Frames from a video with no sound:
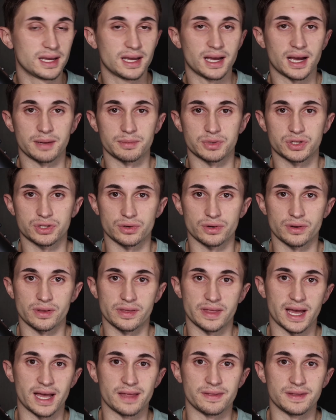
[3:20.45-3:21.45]
I'm sure
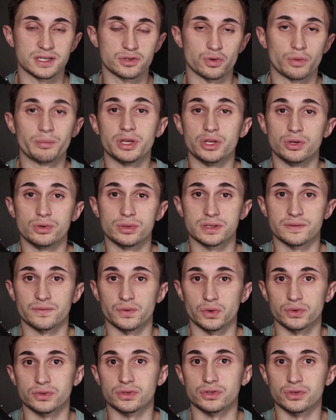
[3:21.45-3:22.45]
that this will be
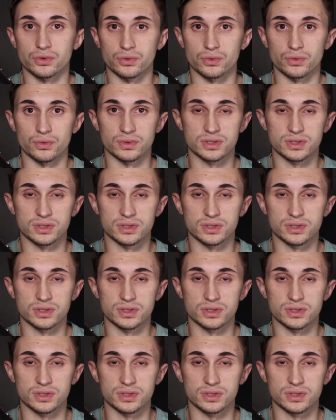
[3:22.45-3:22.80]
useful to